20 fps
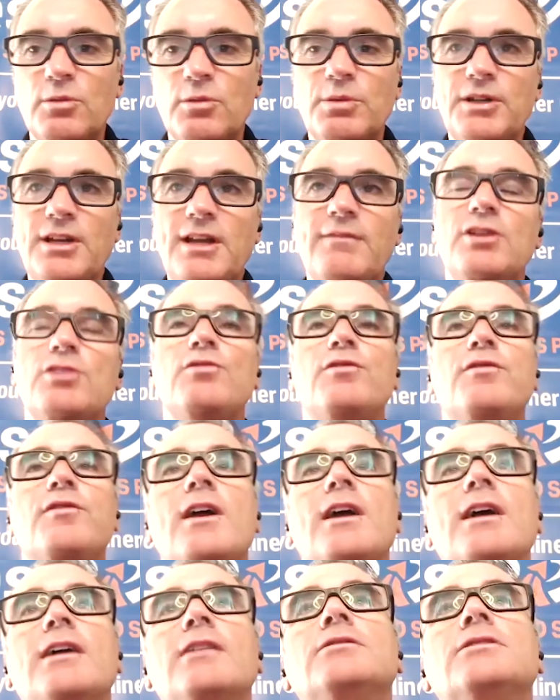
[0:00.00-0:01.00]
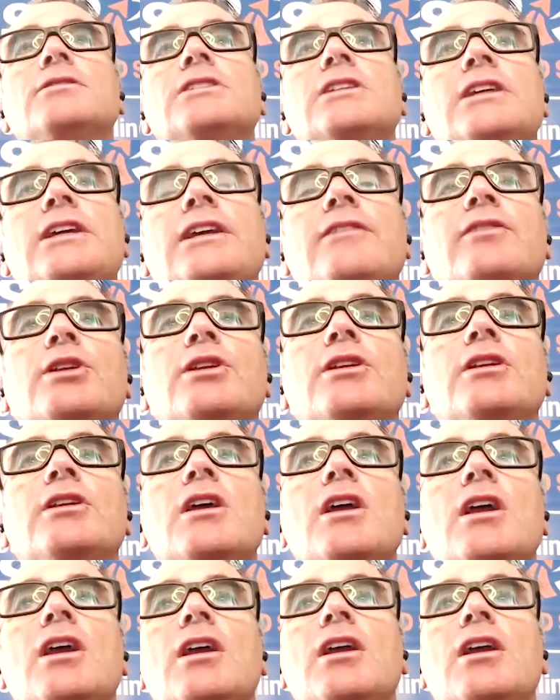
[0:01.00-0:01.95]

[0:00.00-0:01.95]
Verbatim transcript: But have you found even